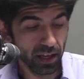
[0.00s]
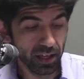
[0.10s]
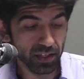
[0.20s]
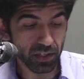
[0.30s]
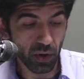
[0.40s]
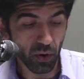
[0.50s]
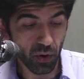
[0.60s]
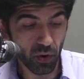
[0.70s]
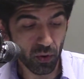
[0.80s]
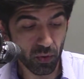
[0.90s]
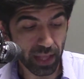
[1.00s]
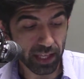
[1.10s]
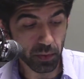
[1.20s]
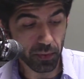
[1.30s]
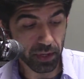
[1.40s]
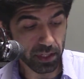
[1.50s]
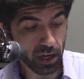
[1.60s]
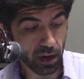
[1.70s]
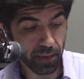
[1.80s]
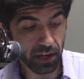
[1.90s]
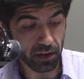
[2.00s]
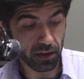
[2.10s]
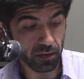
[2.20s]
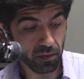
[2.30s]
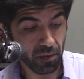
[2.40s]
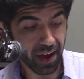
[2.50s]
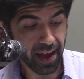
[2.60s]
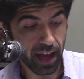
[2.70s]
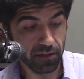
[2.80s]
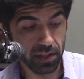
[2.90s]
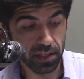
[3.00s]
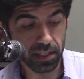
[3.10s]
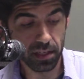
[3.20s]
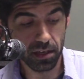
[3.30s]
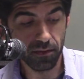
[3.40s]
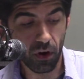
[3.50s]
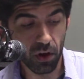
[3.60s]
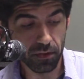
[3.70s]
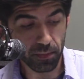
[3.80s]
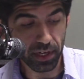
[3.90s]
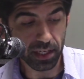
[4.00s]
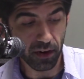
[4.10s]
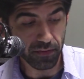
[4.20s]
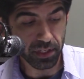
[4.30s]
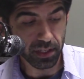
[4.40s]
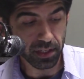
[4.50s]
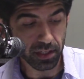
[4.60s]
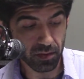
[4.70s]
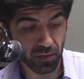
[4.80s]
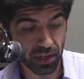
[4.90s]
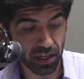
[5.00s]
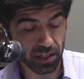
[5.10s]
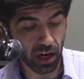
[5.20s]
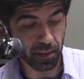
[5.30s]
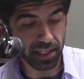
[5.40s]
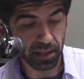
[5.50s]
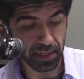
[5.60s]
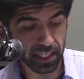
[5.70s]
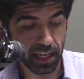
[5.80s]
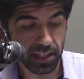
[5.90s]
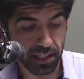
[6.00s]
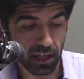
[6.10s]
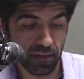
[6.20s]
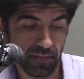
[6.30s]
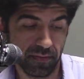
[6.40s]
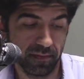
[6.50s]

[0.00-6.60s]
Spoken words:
So that's what we're going to talk about. I have a list of all the press conferences. We're going to talk about some exciting stuff.